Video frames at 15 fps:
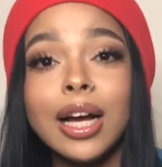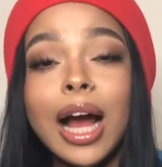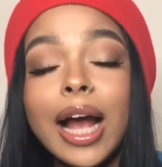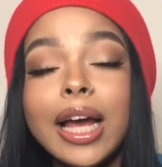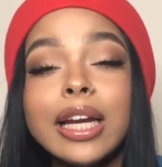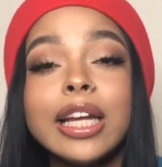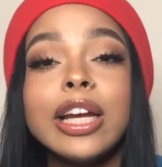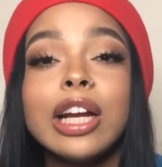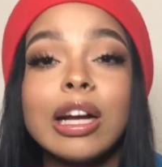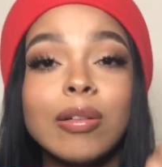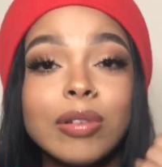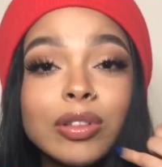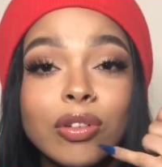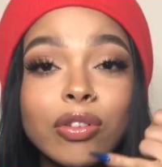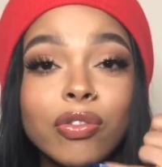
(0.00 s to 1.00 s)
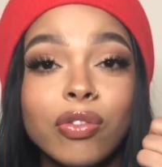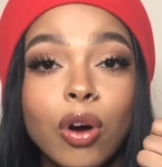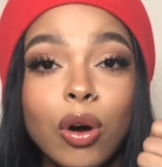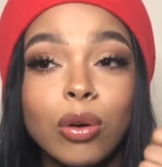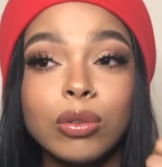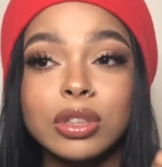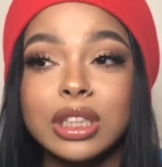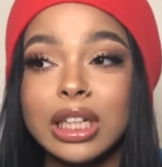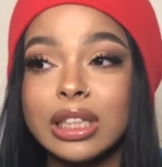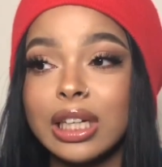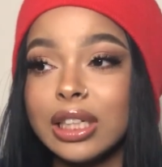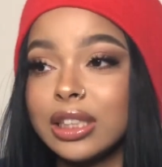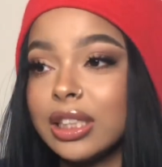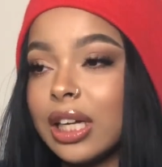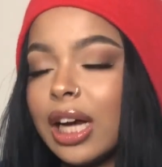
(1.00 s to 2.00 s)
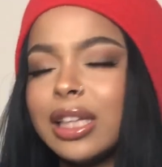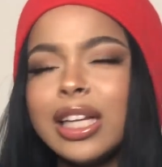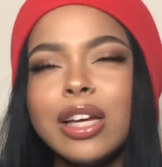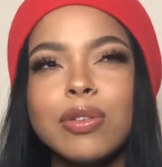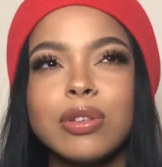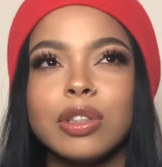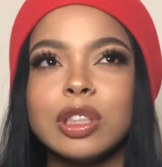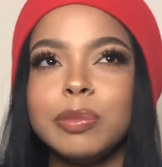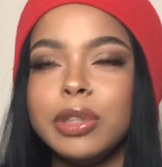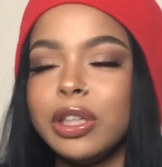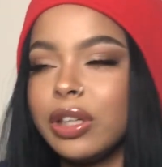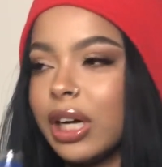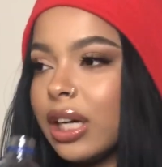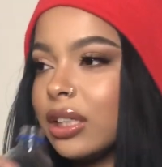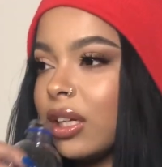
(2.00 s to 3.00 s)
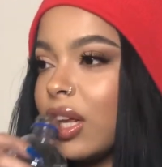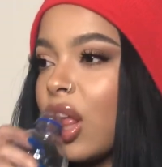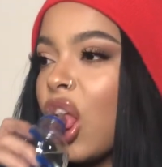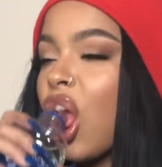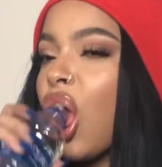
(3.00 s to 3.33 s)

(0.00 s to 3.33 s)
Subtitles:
I can hear him on the phone saying that shit. I think he was on speaker, actually.